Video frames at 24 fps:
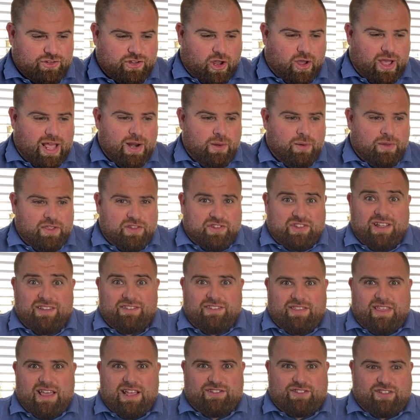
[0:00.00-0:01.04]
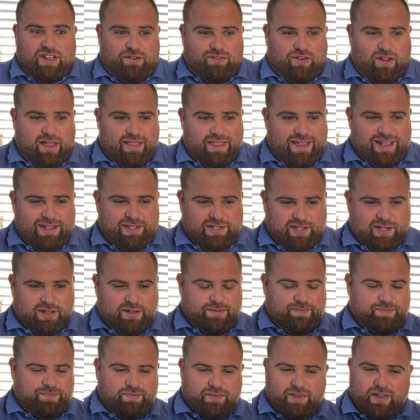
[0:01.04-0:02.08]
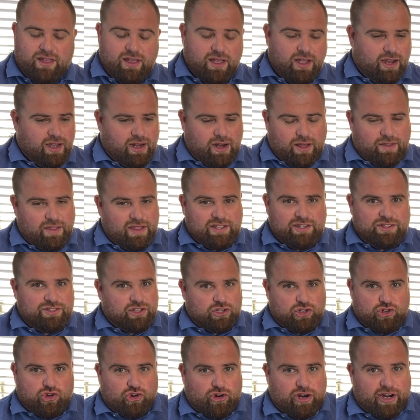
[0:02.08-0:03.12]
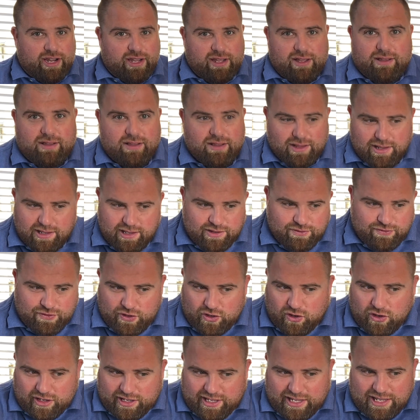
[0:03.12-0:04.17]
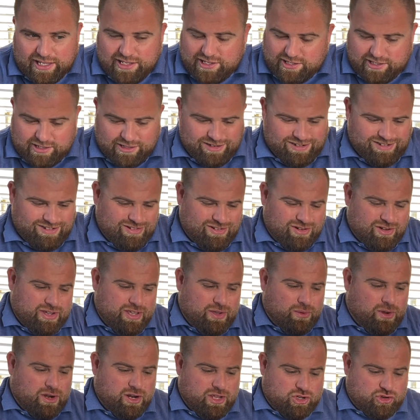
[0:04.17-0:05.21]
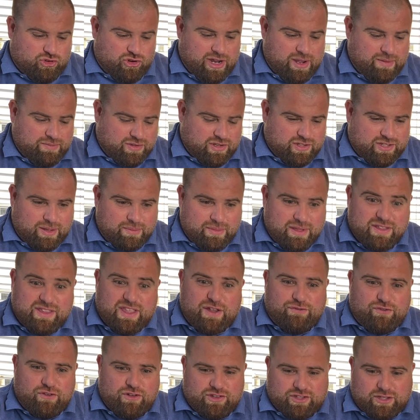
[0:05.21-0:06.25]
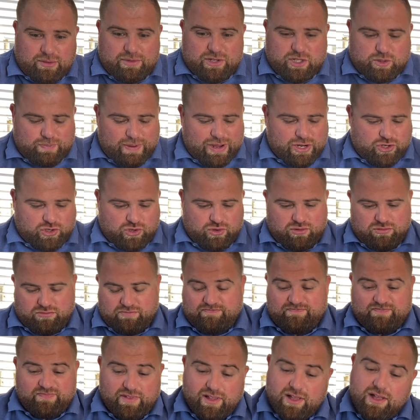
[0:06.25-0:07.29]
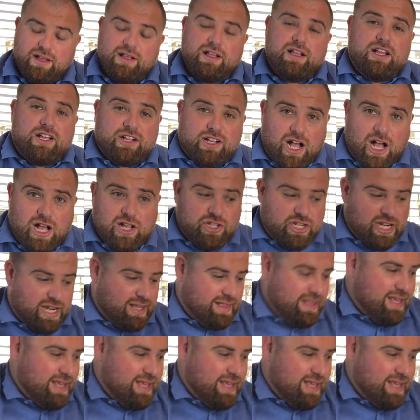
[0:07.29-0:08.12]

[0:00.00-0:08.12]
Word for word: anyone that's into their stuff like this, you know, this is a treat. If you got kids or you want to treat them to something different, something special, go and check